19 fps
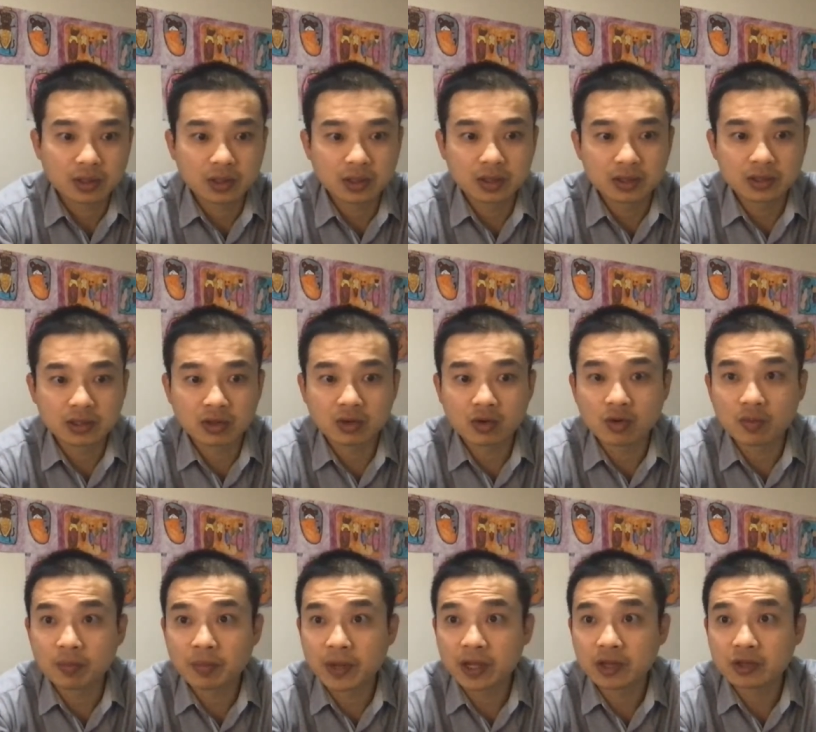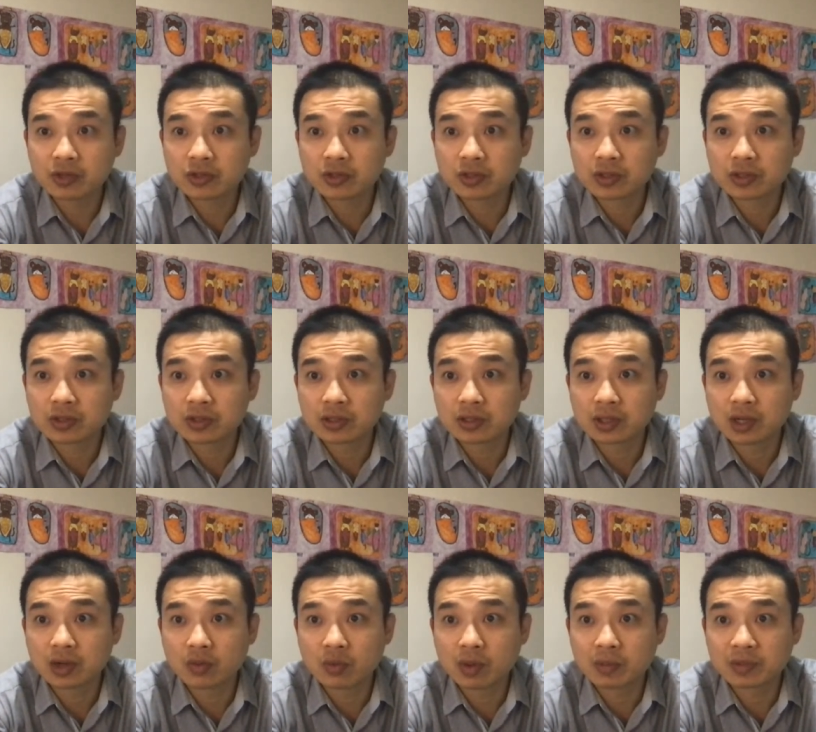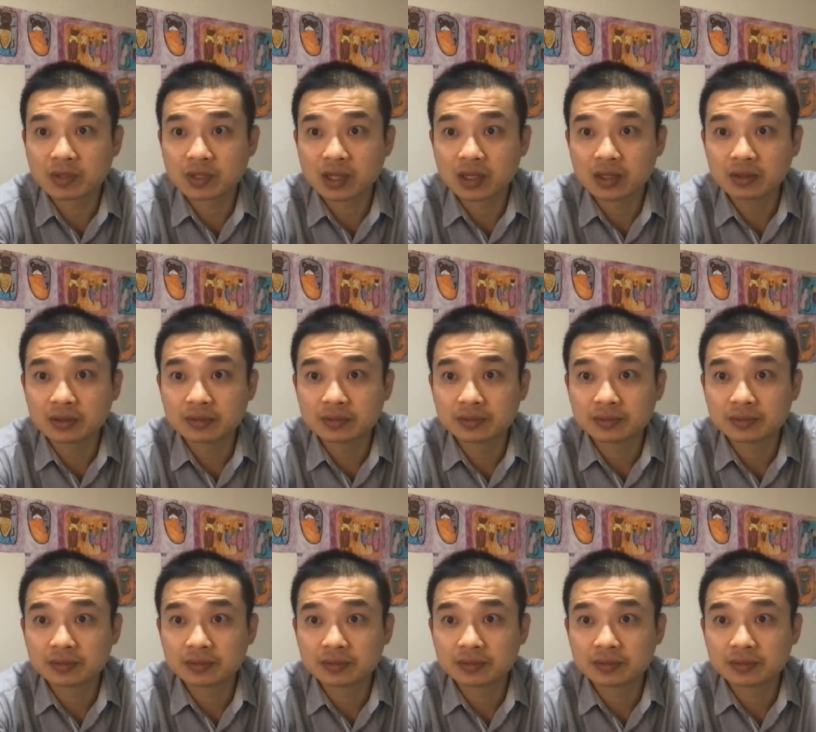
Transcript: Here's our homepage, our website.